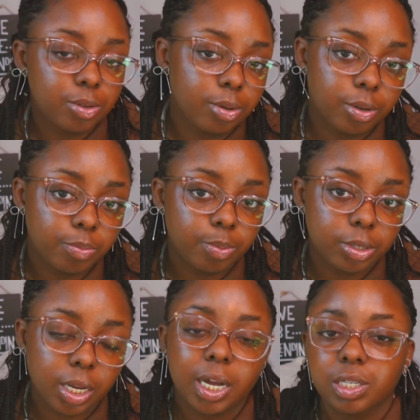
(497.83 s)
to a
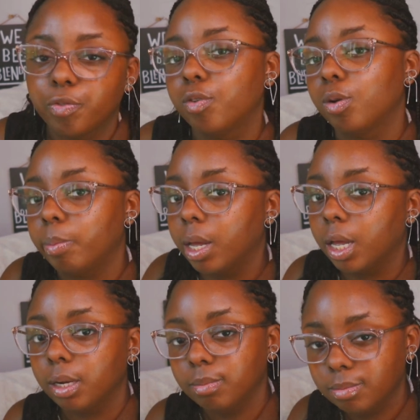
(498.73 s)
size full
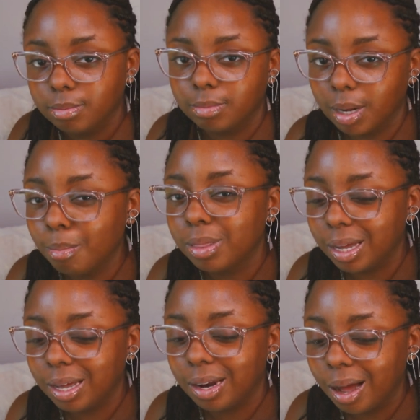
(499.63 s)
bed. I'm
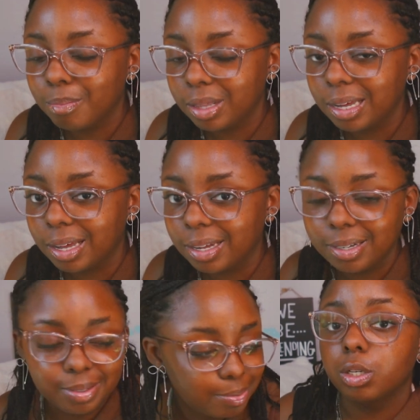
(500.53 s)
thinking.
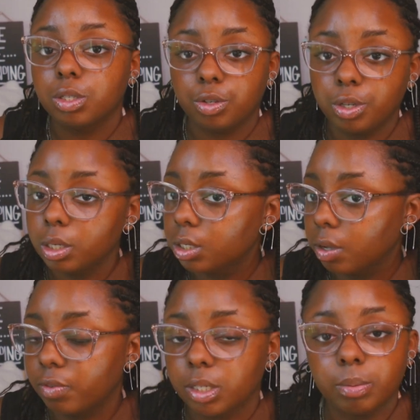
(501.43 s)
So treat
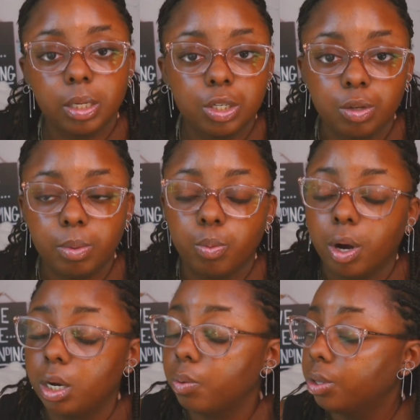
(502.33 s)
yourself to something that you've been
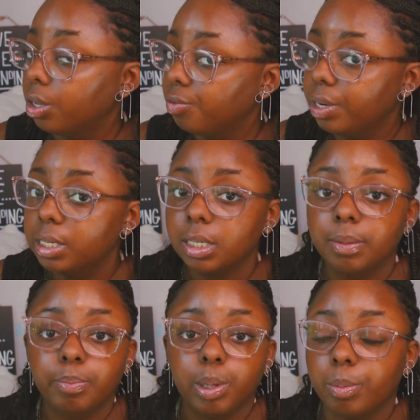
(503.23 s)
wanting within
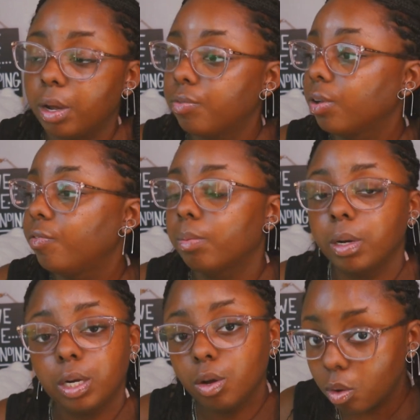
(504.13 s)
reason. Be mindful of your
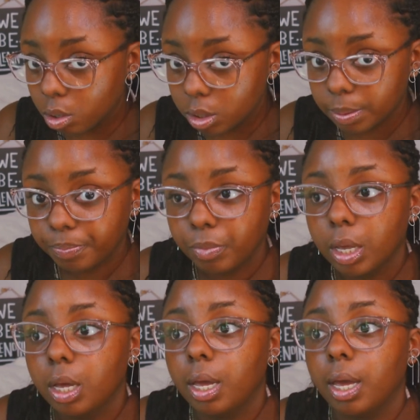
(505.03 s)
money goals.
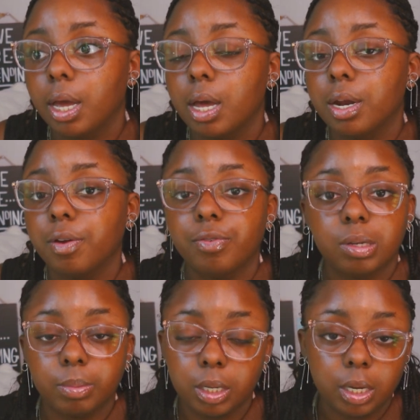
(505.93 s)
And if
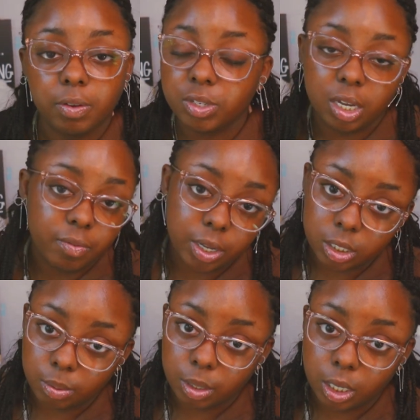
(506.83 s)
saving is
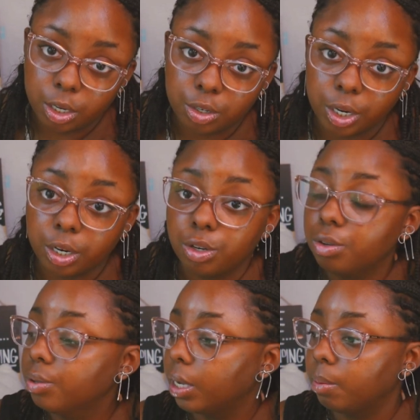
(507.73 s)
something that you're trying to
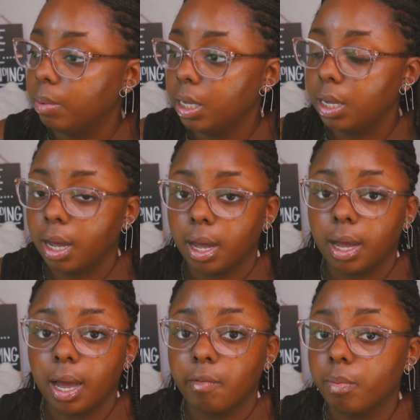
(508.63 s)
do, like me, I
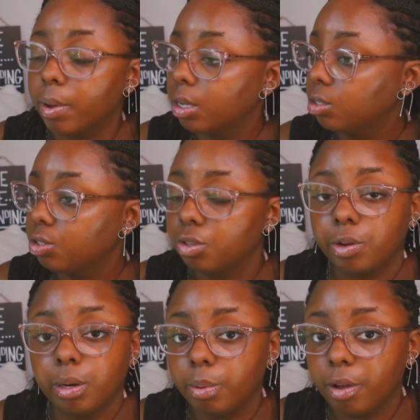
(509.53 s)
have a master's
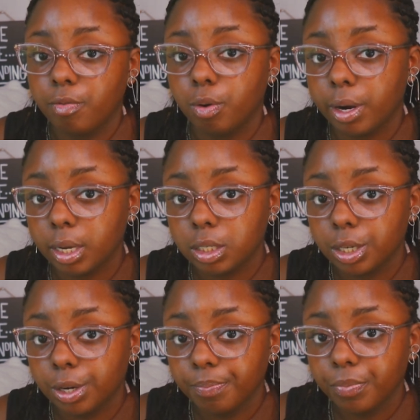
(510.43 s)
degree to pay for next
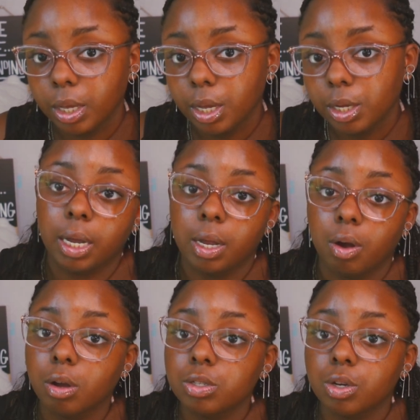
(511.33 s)
year. And
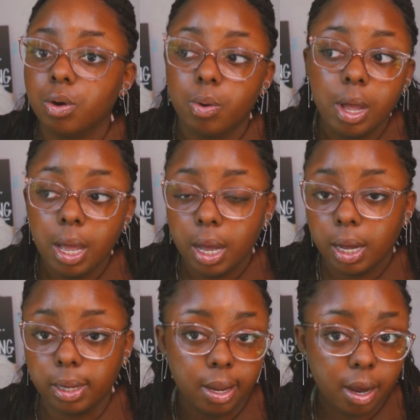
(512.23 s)
also,
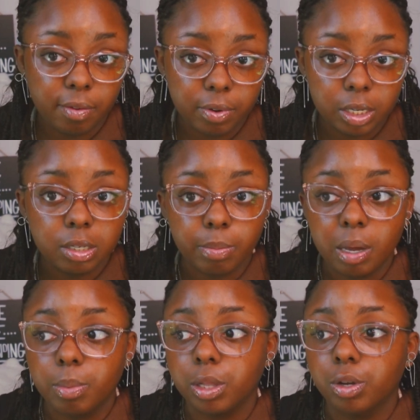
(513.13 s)
a lot of us
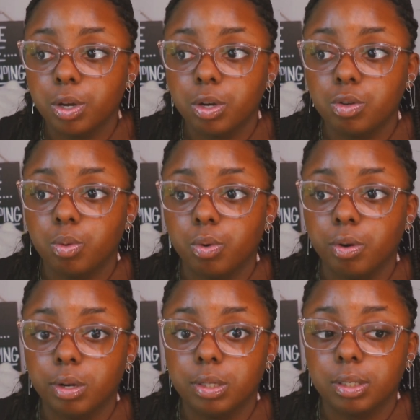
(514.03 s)
may be looking
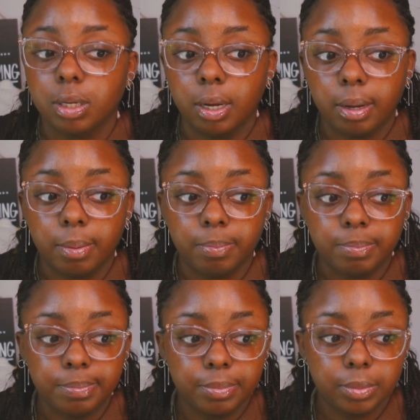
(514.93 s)
towards
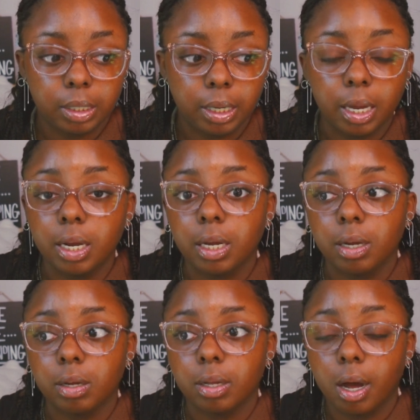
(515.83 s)

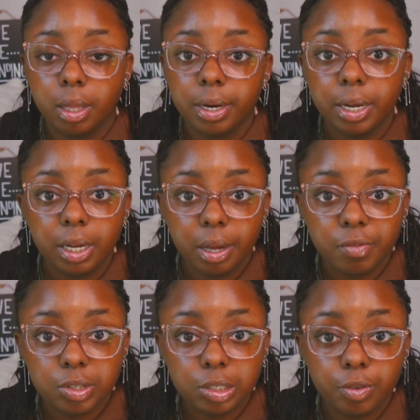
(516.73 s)
getting holiday
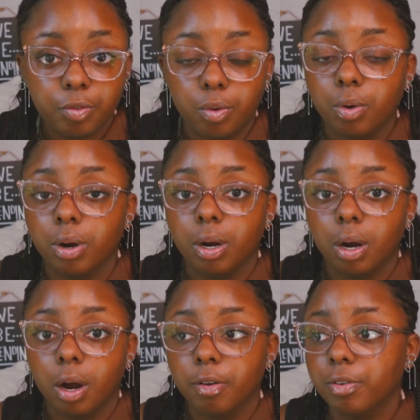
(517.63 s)
gifts for
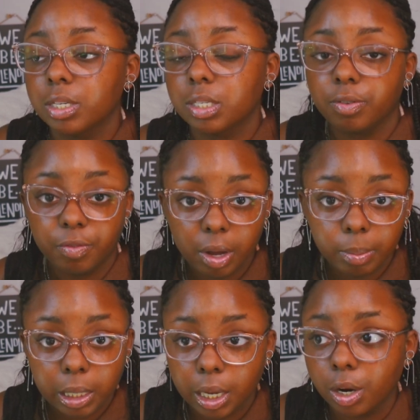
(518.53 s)
our friends and
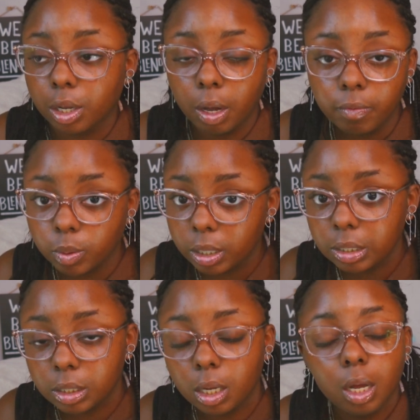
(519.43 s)
family and our loved
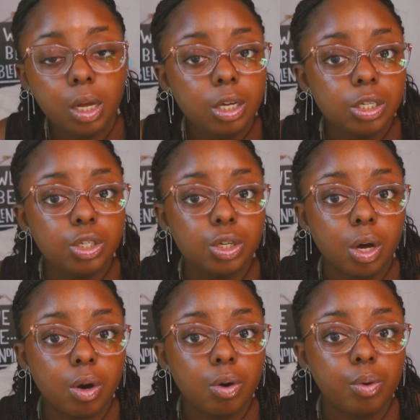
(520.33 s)
ones.
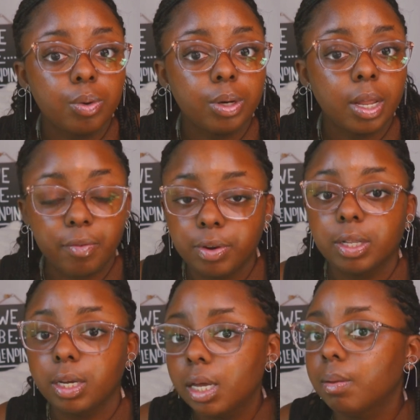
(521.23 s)
So
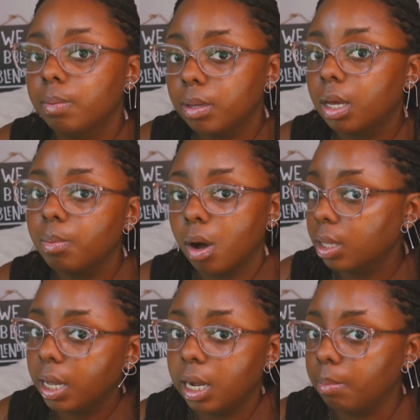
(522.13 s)
definitely keep all
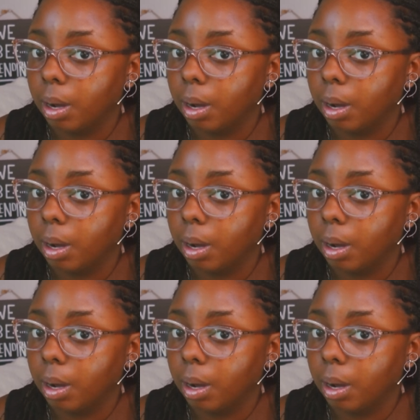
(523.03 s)
that in